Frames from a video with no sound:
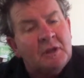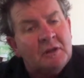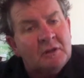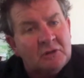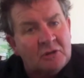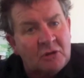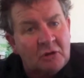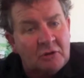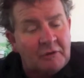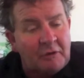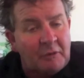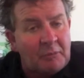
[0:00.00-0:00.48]

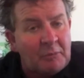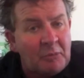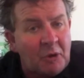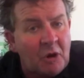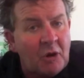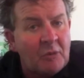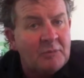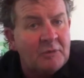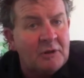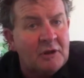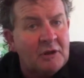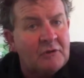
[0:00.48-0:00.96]
sort of a
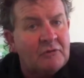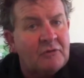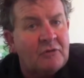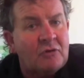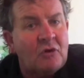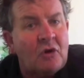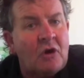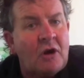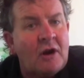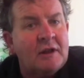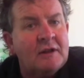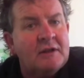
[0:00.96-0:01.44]
popular
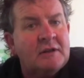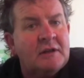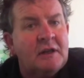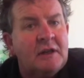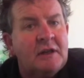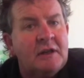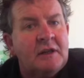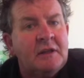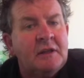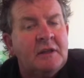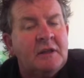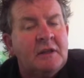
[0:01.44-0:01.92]

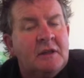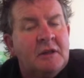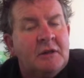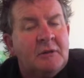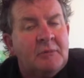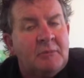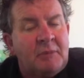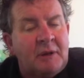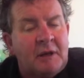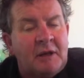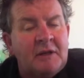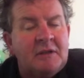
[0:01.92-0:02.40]
variety,
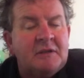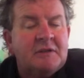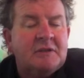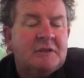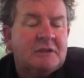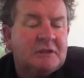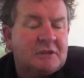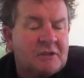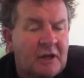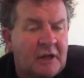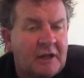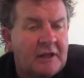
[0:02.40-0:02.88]
but it's
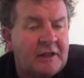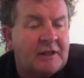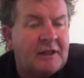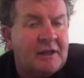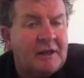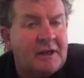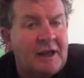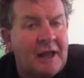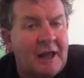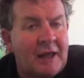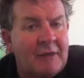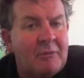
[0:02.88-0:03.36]
just, I think
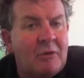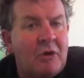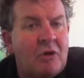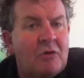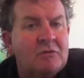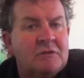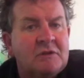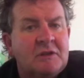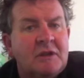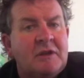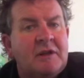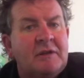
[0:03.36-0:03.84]
the name
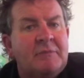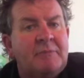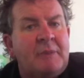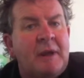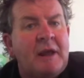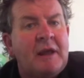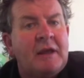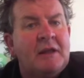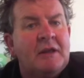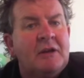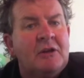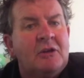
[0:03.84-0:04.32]
holds it
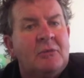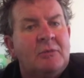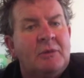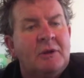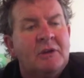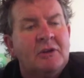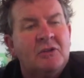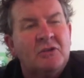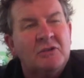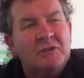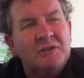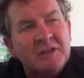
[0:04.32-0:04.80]
back a little
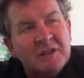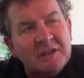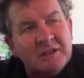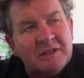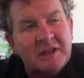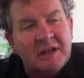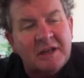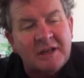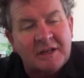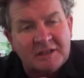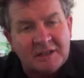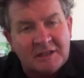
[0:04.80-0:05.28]
bit because
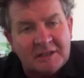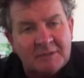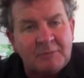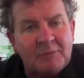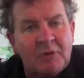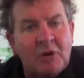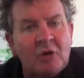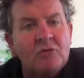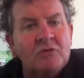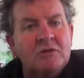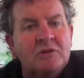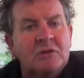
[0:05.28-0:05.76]
it's an
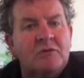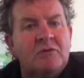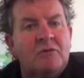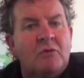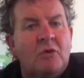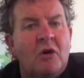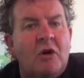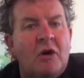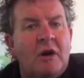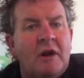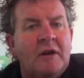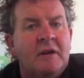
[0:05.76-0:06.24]
explosive
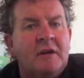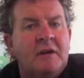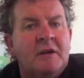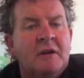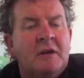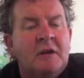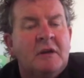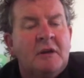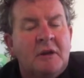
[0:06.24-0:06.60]
wine,